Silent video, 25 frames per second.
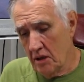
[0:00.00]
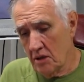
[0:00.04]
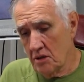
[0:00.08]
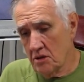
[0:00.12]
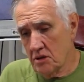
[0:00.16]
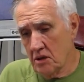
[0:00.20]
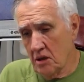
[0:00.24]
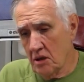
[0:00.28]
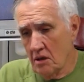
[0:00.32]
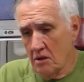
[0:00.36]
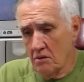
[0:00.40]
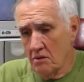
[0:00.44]
He
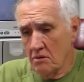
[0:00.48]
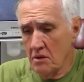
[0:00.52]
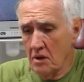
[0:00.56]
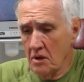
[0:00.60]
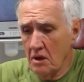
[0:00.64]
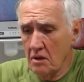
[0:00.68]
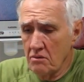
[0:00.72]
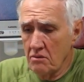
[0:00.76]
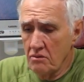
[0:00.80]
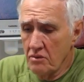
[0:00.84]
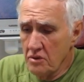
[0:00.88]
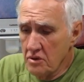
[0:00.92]
said
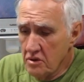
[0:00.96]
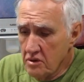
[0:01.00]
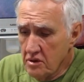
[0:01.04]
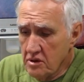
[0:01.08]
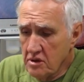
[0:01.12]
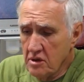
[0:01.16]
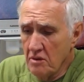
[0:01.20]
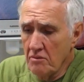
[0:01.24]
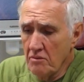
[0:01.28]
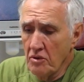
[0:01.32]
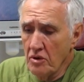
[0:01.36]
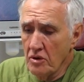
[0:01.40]
it was
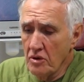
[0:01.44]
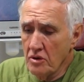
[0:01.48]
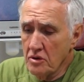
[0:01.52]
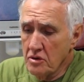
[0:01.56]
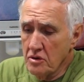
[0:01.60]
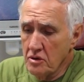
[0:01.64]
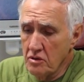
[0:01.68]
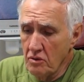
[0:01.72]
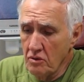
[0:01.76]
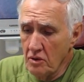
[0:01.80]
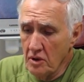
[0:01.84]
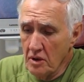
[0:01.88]
similar
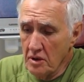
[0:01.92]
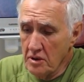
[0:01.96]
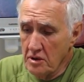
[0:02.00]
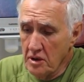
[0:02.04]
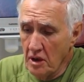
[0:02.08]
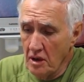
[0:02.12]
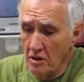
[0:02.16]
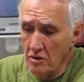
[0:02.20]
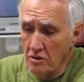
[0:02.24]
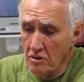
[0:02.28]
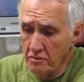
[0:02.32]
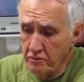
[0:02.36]
to a
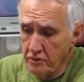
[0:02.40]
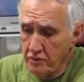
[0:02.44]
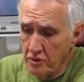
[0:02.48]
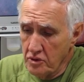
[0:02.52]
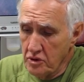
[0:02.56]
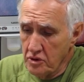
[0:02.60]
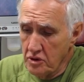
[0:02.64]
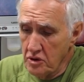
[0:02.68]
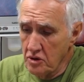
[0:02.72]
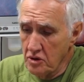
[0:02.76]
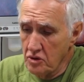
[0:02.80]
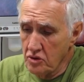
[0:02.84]
dental
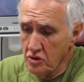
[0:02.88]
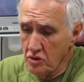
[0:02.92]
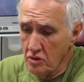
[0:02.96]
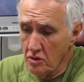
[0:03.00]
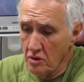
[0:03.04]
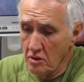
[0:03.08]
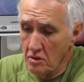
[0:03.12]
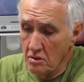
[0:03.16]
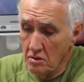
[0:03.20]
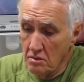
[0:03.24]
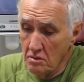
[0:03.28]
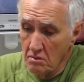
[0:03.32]

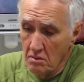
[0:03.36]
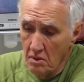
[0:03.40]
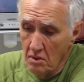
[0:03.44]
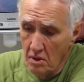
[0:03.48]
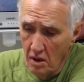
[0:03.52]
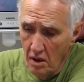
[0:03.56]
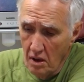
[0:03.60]
procedure, and